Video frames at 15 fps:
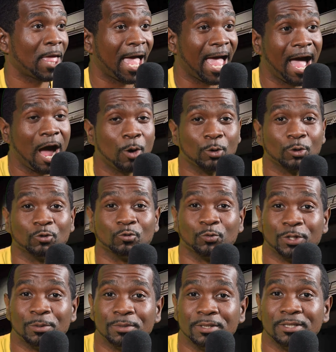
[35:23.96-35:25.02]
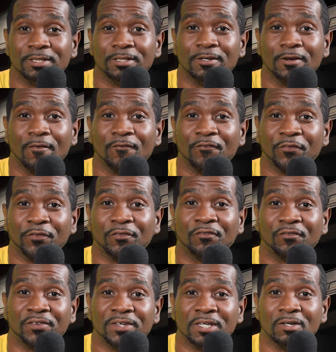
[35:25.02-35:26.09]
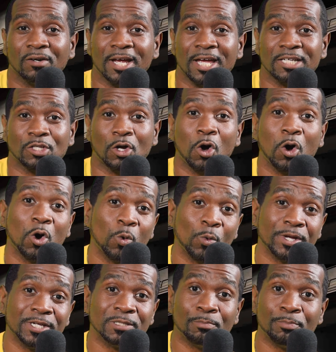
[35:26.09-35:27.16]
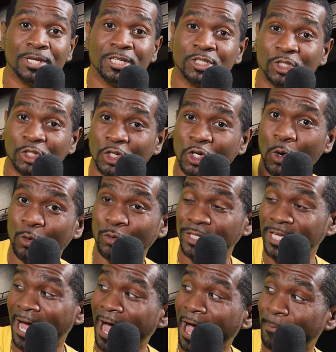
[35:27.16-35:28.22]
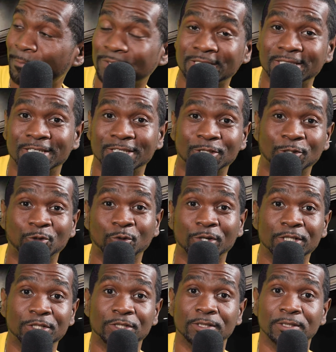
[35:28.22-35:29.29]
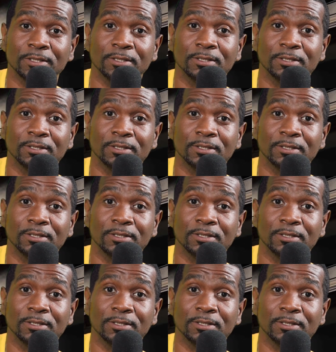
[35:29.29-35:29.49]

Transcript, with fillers: Our remedy for fear has always been to go the opposite direction.